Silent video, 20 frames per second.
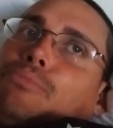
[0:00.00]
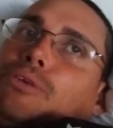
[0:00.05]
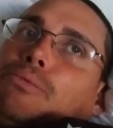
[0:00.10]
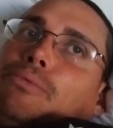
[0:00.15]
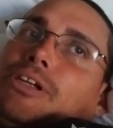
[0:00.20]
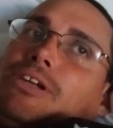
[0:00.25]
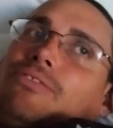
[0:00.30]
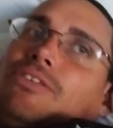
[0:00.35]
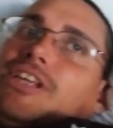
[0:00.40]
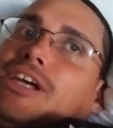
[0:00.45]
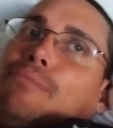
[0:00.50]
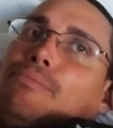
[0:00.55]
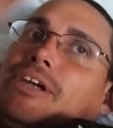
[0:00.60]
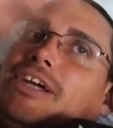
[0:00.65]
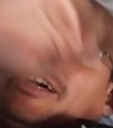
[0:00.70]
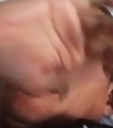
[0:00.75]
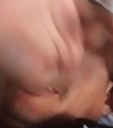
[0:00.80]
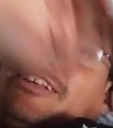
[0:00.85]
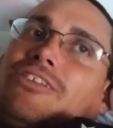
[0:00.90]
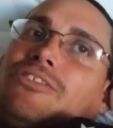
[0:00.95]
pretty much every time
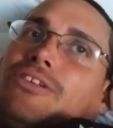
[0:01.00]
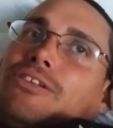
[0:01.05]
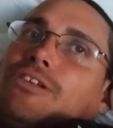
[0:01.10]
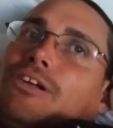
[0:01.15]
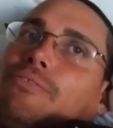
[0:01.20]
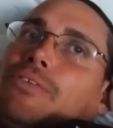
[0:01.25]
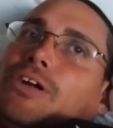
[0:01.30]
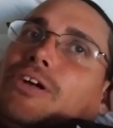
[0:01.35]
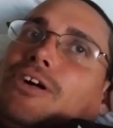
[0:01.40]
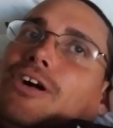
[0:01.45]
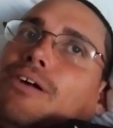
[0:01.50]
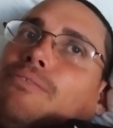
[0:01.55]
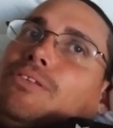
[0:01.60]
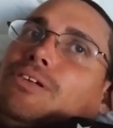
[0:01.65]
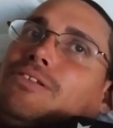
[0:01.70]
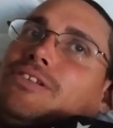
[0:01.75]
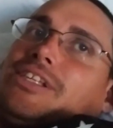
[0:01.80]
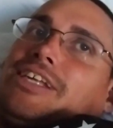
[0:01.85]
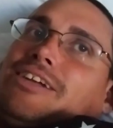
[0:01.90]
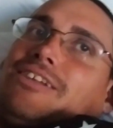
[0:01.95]
the truck driver coughed,
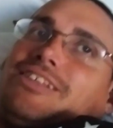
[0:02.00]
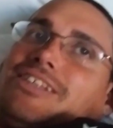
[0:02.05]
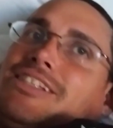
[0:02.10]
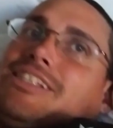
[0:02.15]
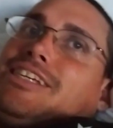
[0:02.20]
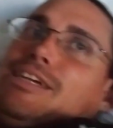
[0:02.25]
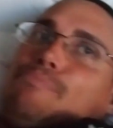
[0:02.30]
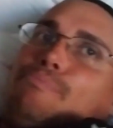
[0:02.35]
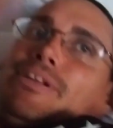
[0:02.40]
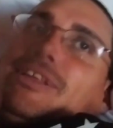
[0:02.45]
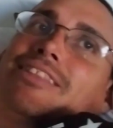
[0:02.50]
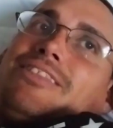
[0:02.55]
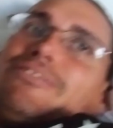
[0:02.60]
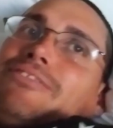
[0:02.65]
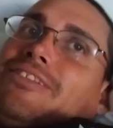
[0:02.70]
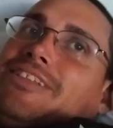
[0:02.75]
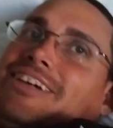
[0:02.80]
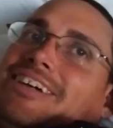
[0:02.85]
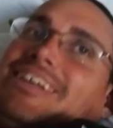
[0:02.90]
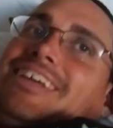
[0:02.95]
he was like skipping
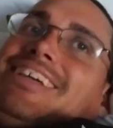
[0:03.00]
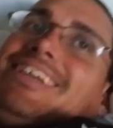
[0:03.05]
through the